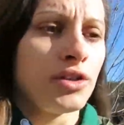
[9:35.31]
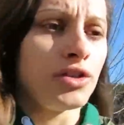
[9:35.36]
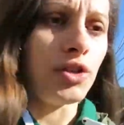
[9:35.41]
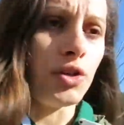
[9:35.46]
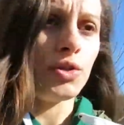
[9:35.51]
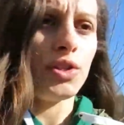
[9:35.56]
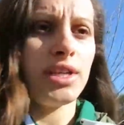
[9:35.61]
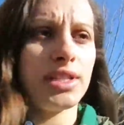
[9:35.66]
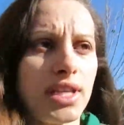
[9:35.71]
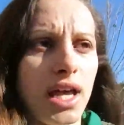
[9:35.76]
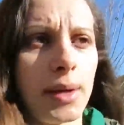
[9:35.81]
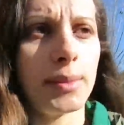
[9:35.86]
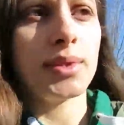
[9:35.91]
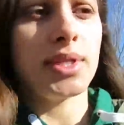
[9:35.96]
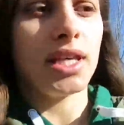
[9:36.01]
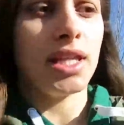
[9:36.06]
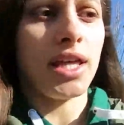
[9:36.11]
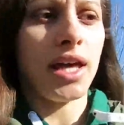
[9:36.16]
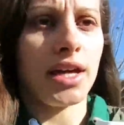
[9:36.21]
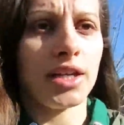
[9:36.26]
do these types
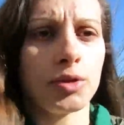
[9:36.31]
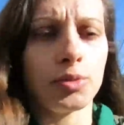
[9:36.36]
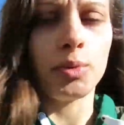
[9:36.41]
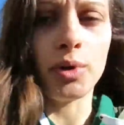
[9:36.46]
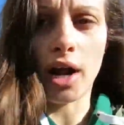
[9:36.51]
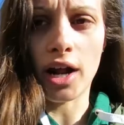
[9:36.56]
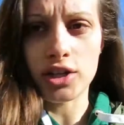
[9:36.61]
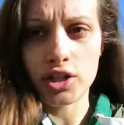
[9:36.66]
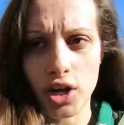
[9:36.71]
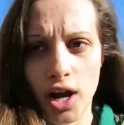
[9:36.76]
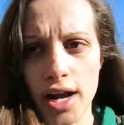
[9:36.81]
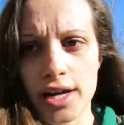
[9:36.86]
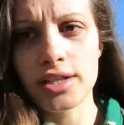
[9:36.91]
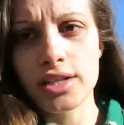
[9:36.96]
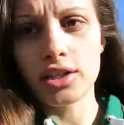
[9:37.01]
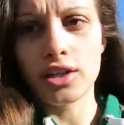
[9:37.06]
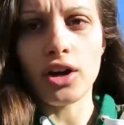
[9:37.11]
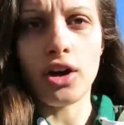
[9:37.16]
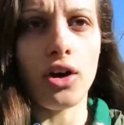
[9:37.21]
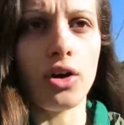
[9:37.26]
of things, but I try
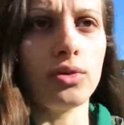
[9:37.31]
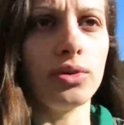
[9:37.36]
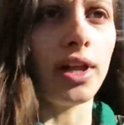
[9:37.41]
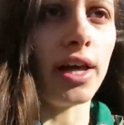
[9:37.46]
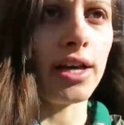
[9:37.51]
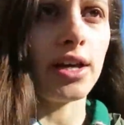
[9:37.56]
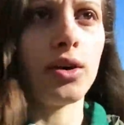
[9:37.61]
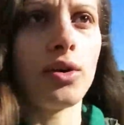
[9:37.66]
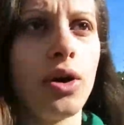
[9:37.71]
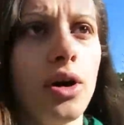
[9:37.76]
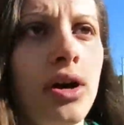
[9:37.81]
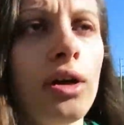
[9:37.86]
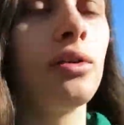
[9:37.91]
to go like